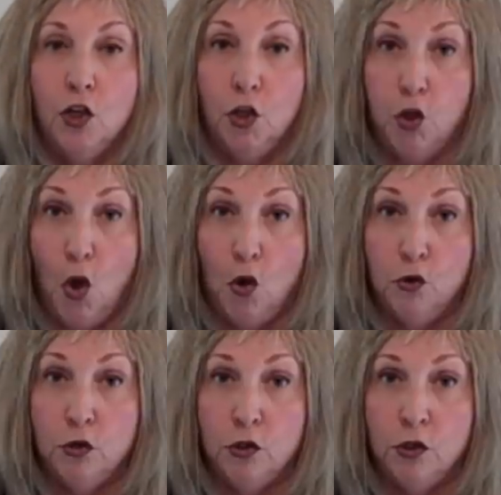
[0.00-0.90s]

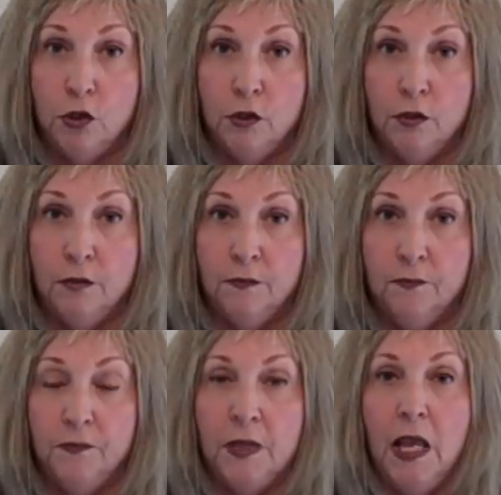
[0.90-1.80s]
Close,
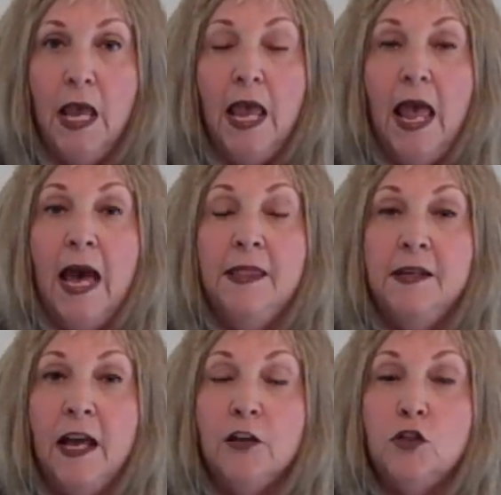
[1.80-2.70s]
and the
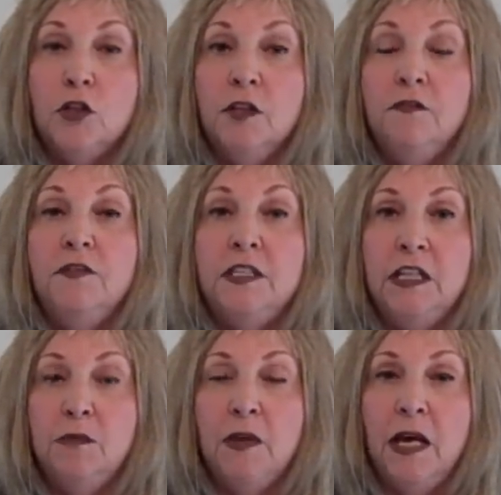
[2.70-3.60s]
National
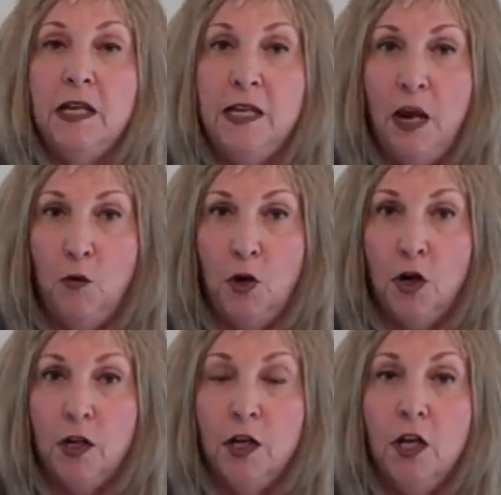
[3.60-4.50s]
Lymphedema
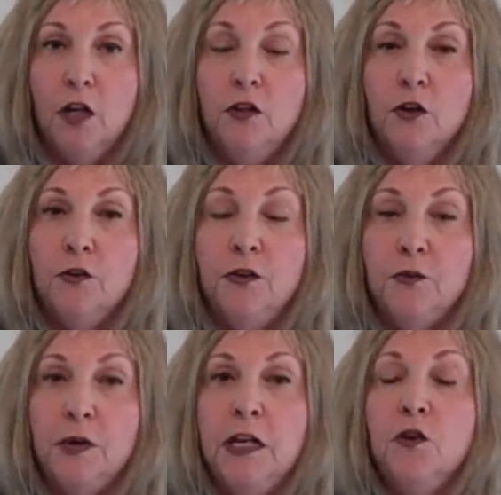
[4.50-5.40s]
Network. There are
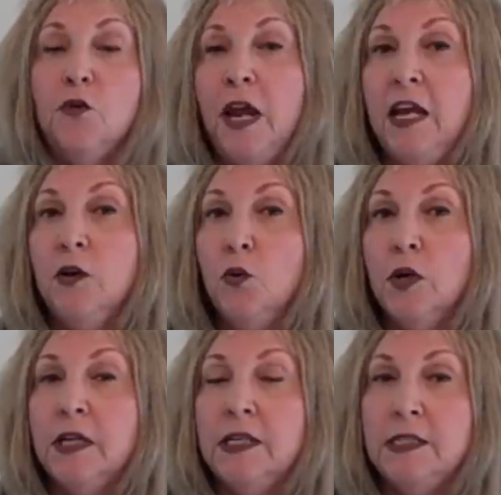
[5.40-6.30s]
three great
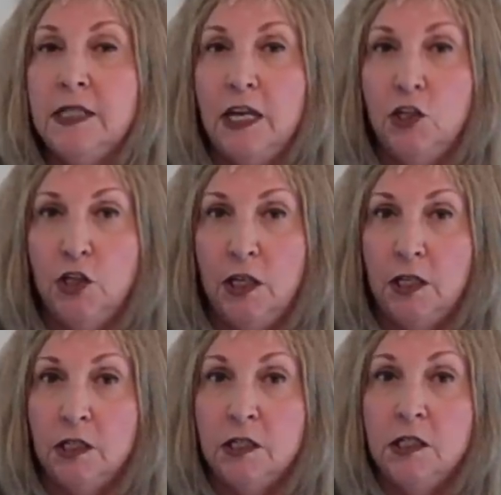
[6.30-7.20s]

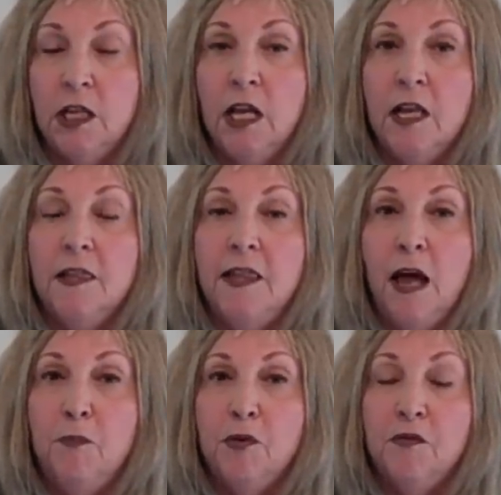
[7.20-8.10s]
organizations
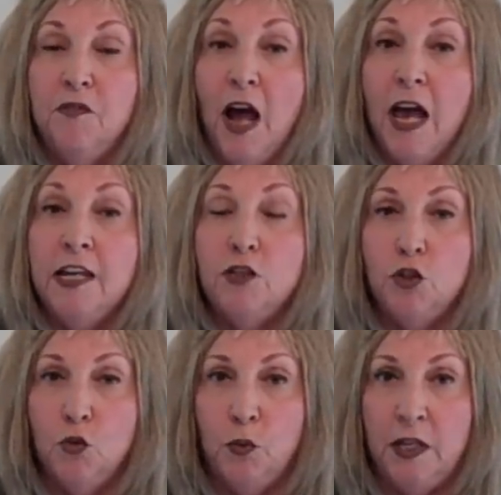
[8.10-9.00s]
that provide
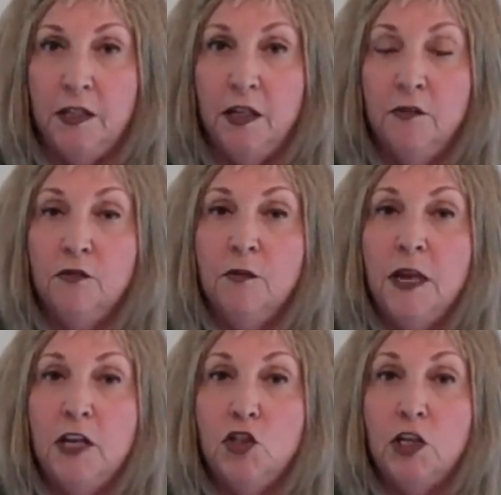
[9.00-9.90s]
you with
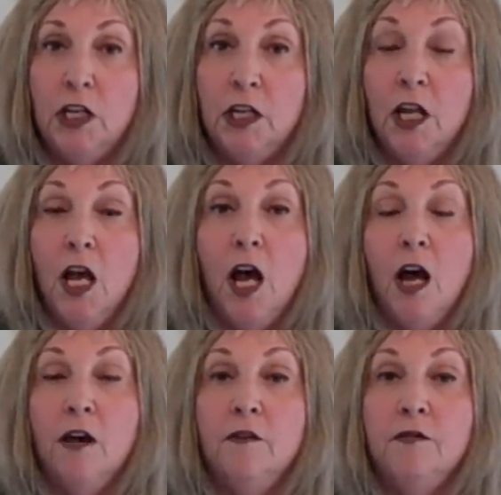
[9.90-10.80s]
information
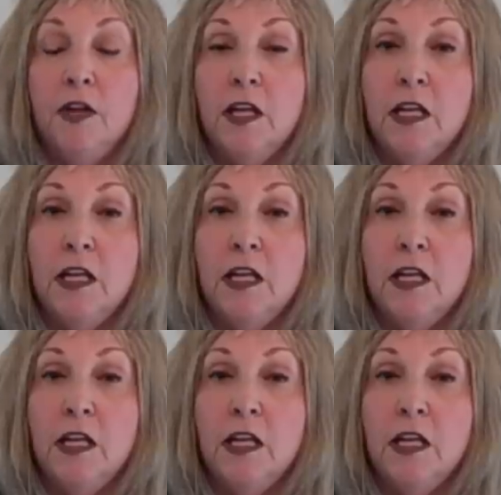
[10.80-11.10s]
of